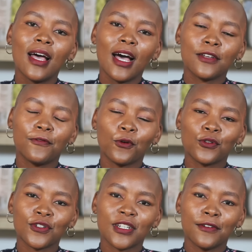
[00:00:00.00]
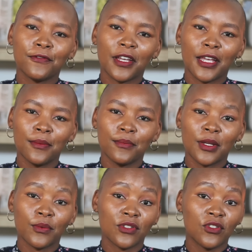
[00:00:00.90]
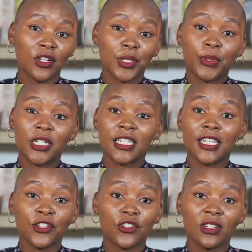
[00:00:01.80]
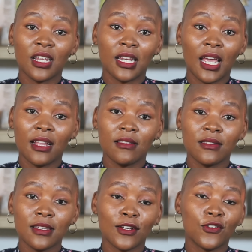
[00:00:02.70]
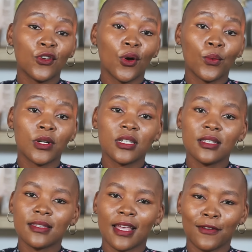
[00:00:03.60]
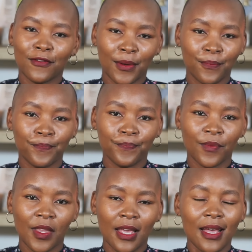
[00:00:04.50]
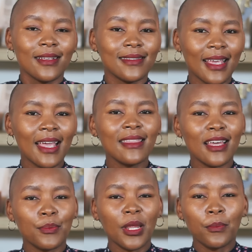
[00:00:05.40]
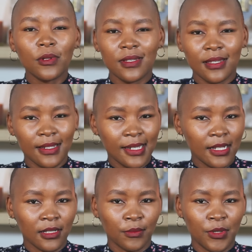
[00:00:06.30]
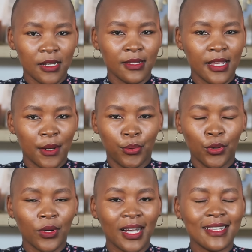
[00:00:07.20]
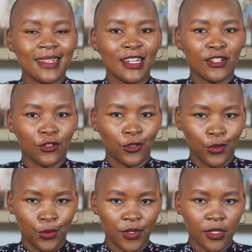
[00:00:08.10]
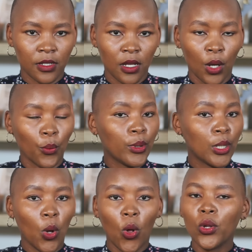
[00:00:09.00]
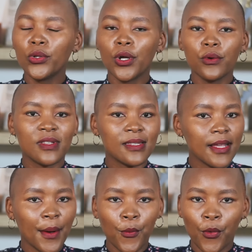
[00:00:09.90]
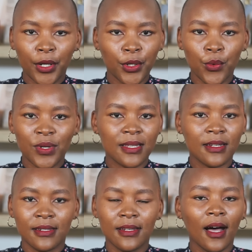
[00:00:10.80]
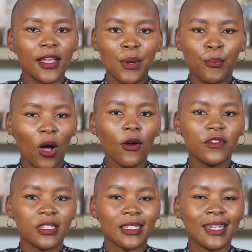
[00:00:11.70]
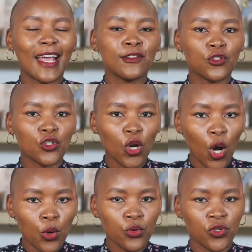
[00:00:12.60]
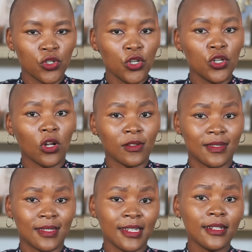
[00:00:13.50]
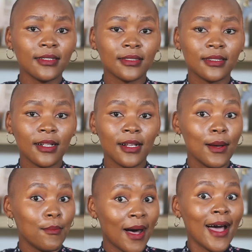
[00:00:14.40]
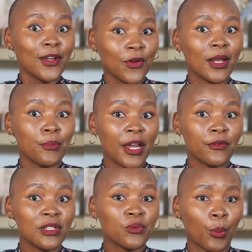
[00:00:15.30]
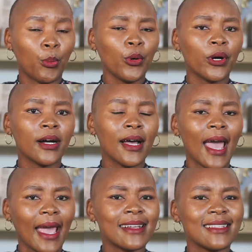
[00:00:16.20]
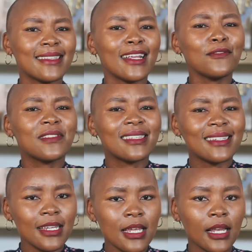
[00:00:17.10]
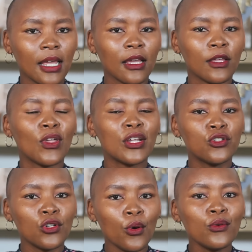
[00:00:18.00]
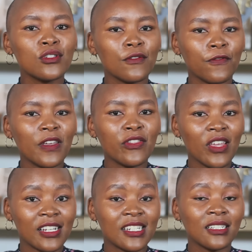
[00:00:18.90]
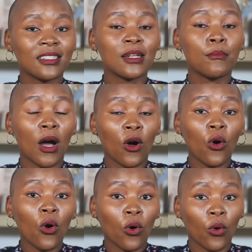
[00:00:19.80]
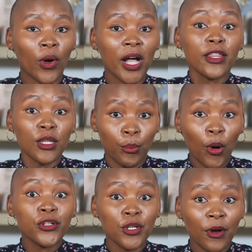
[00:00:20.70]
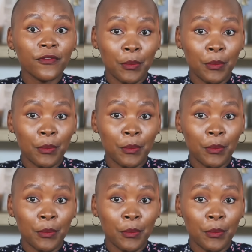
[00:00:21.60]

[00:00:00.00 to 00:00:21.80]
Unfortunately for him, he was not a politician, and hence he had no one to save him. Saying that people steal because they are poor is an excuse. We all know someone who was in dire poverty and chose to not steal. My grandparents were poor, and instead of stealing, they chose to feed their children mahoro, the bottom of